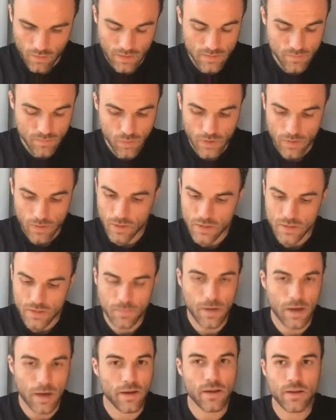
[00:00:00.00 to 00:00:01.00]
that's pretty much
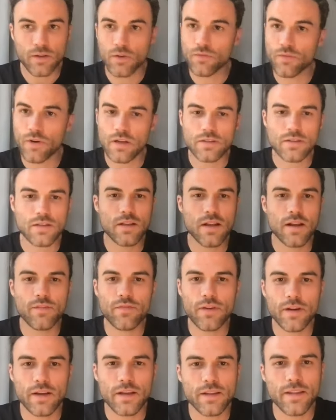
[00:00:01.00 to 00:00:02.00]
about it. You've answered
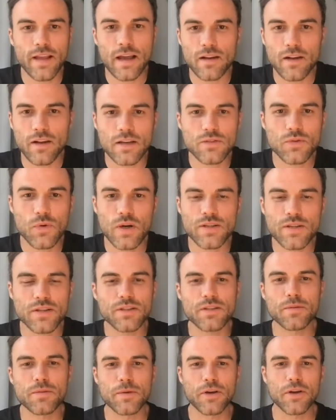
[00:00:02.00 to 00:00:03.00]
everything in that last
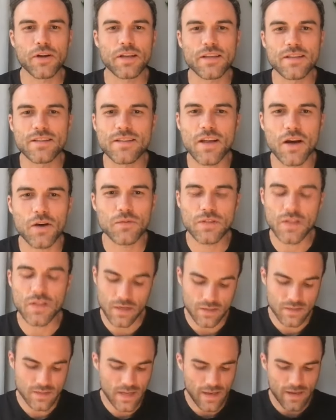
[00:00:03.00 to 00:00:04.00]
question, to be honest. I was
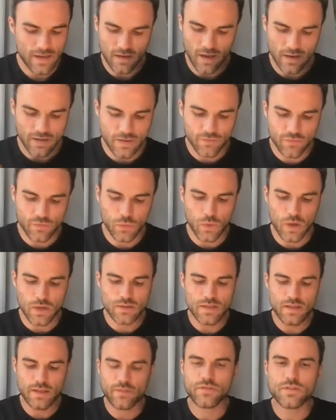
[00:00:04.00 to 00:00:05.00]
going to say, like, if you were
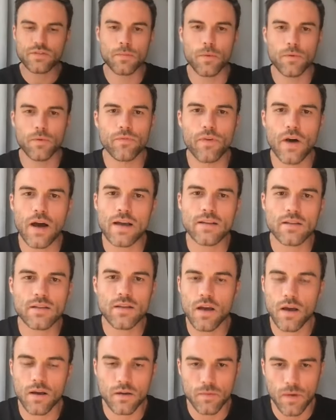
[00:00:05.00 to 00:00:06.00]
to give someone
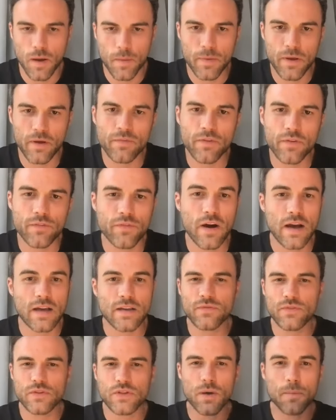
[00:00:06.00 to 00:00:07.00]
a bit of
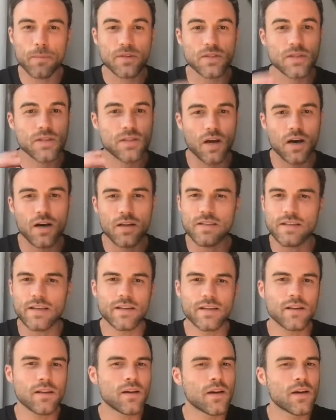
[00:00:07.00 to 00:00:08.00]
advice for someone
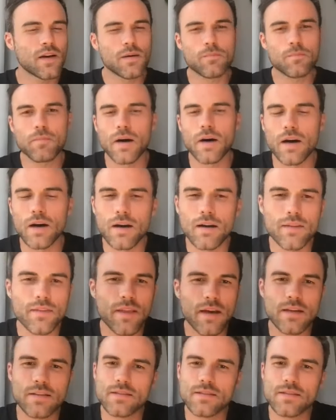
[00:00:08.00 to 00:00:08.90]
starting, but